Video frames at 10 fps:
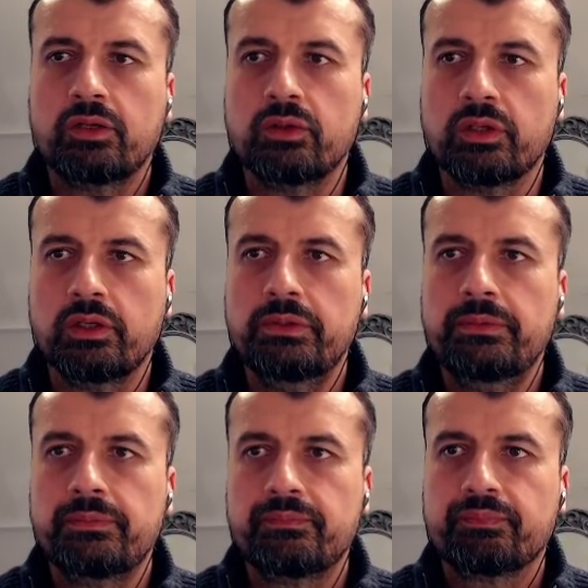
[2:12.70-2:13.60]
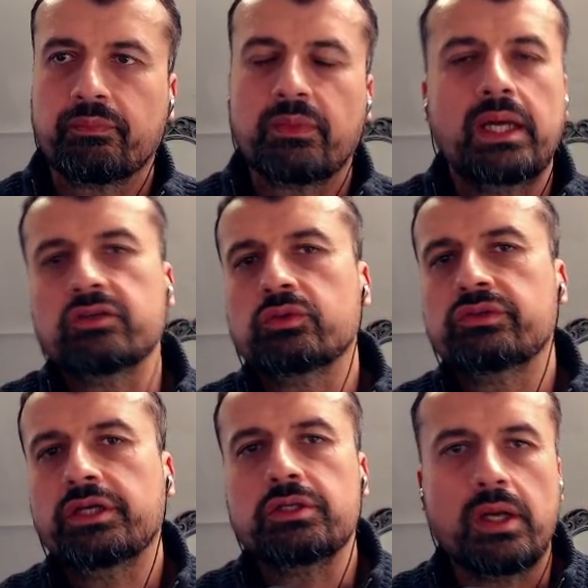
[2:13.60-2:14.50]
click on go, and this
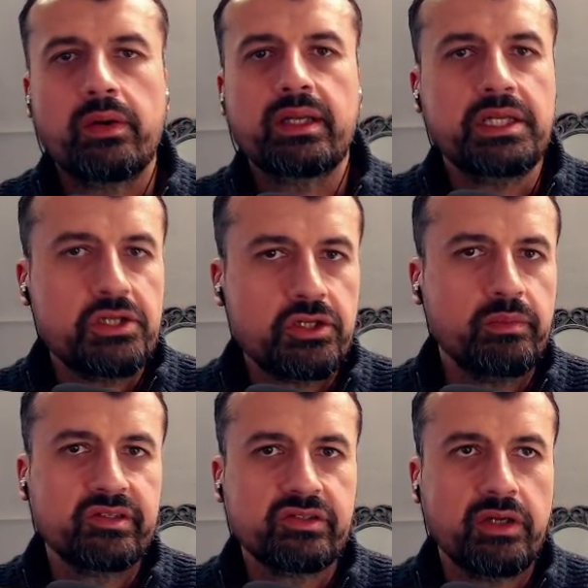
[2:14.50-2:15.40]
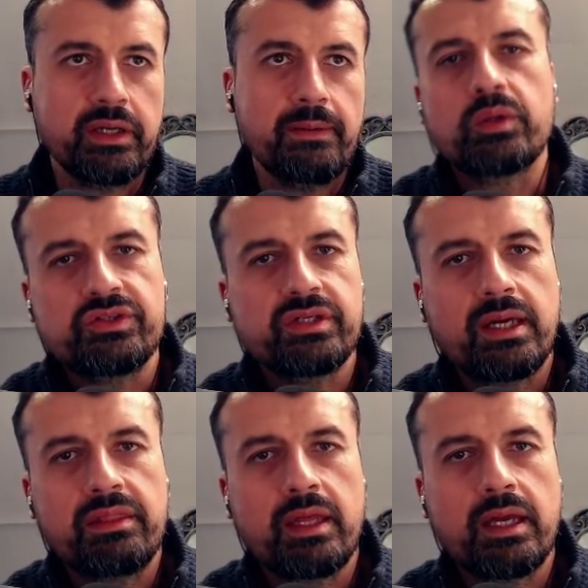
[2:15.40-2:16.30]
will take you directly to my site. Now, once you get